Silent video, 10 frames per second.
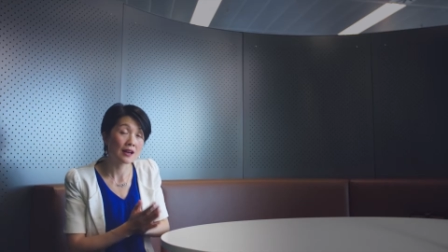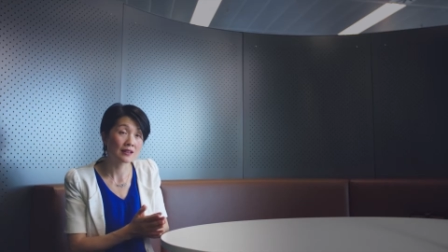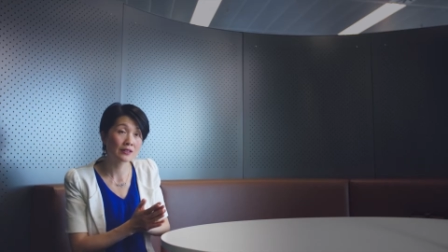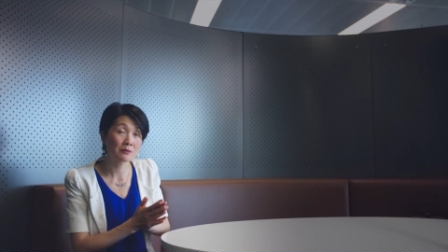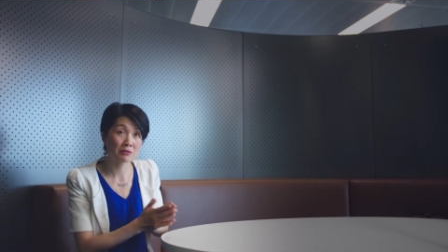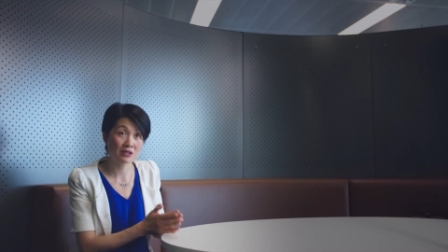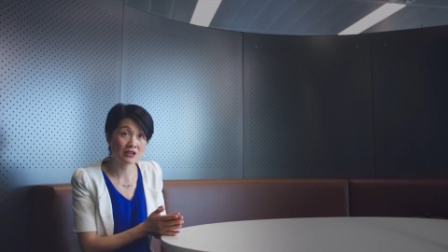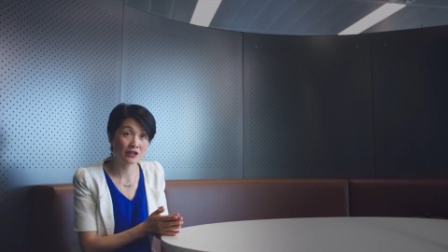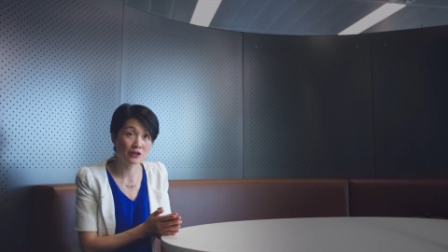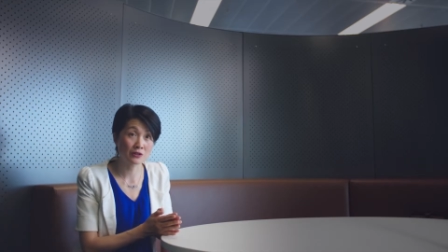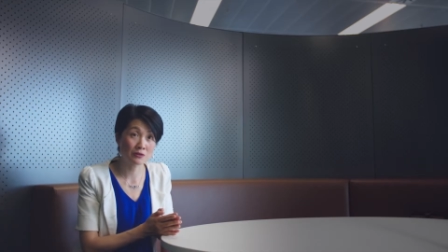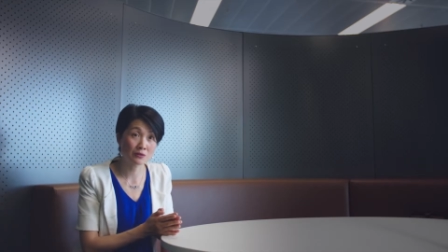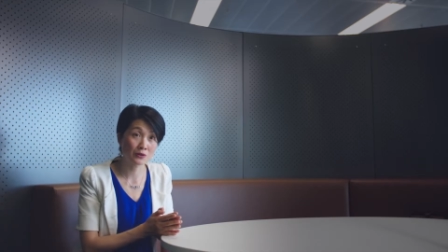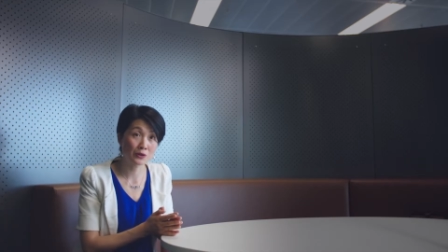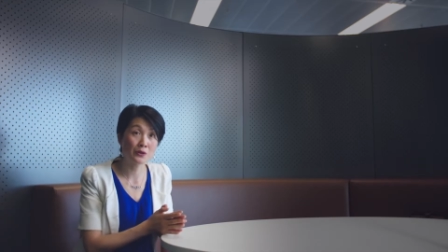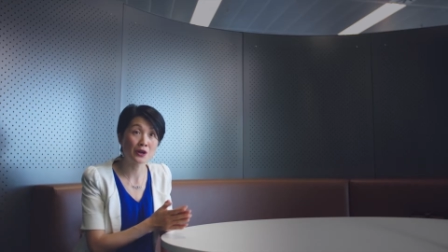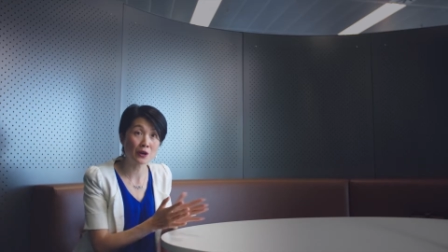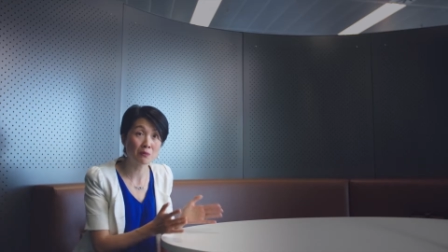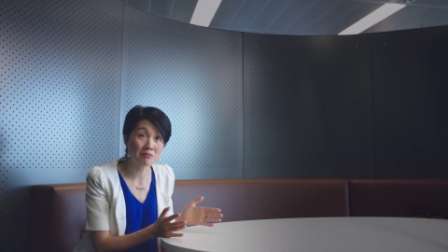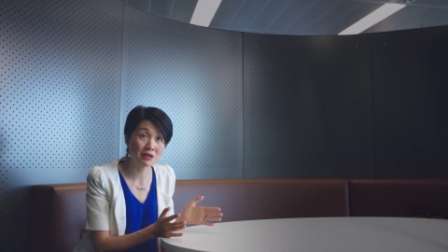has the potential to
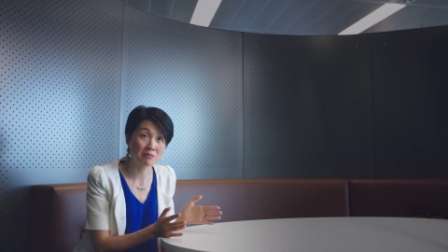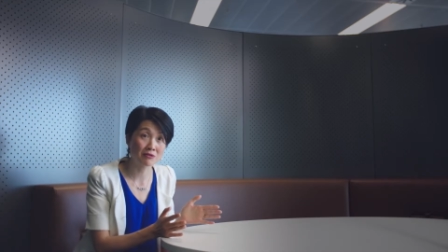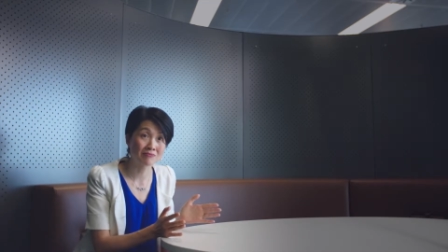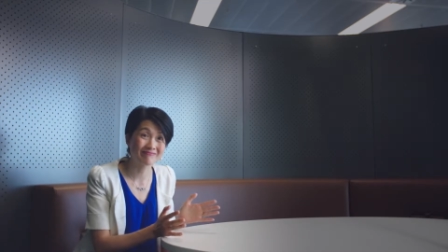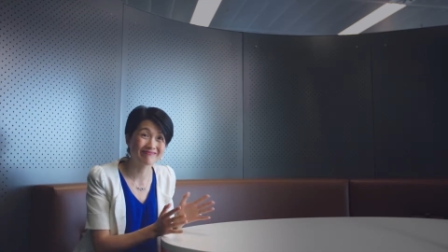help people.